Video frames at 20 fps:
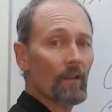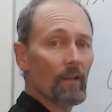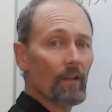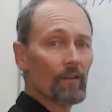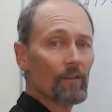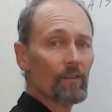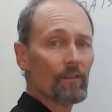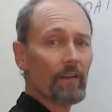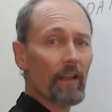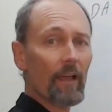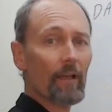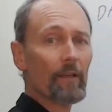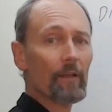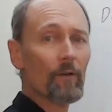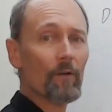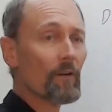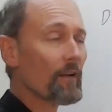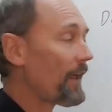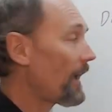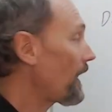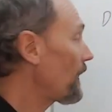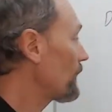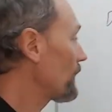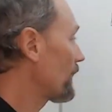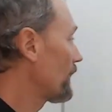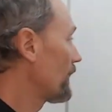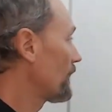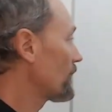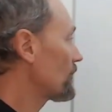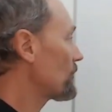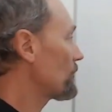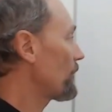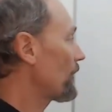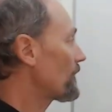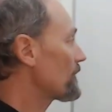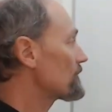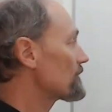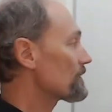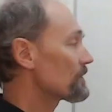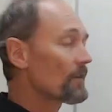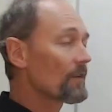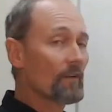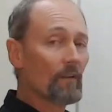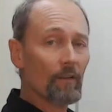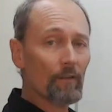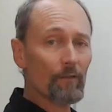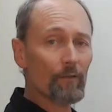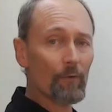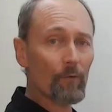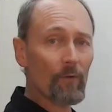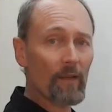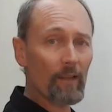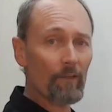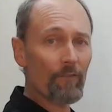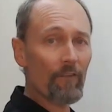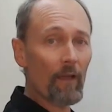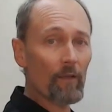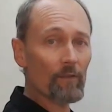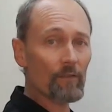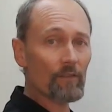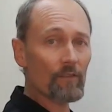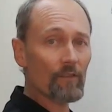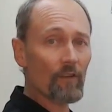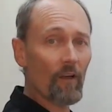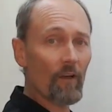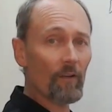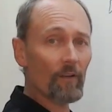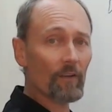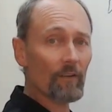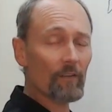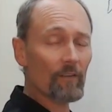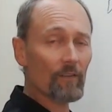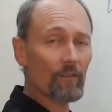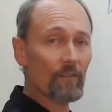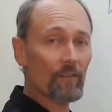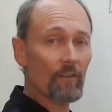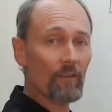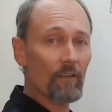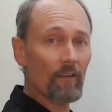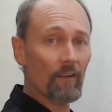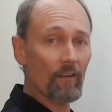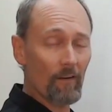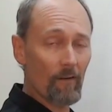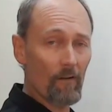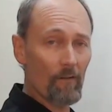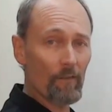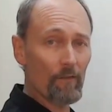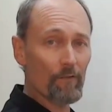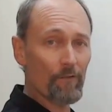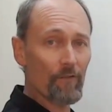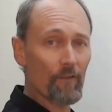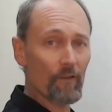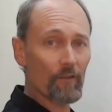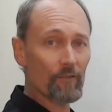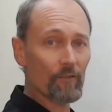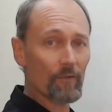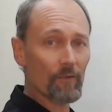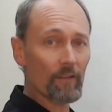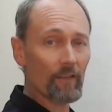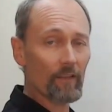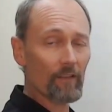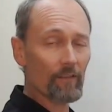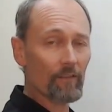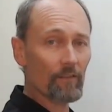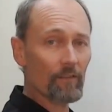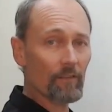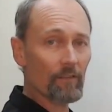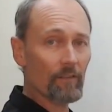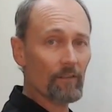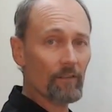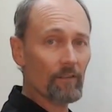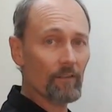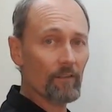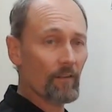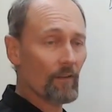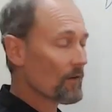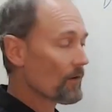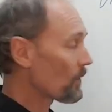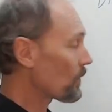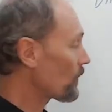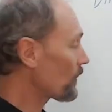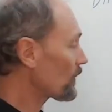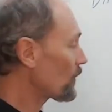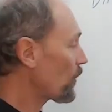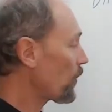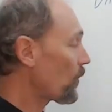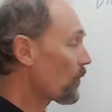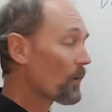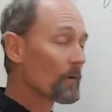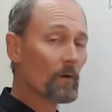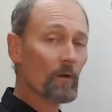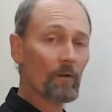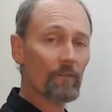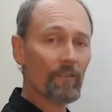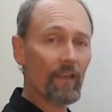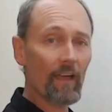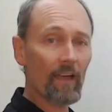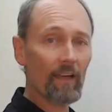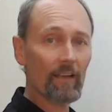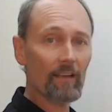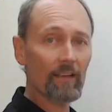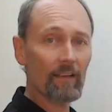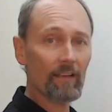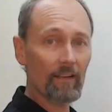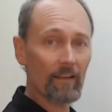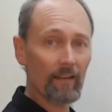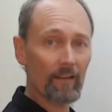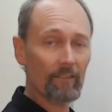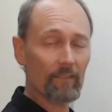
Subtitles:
So now you're allowed to purchase 3,000 tokens on the first release, or a quarter of that in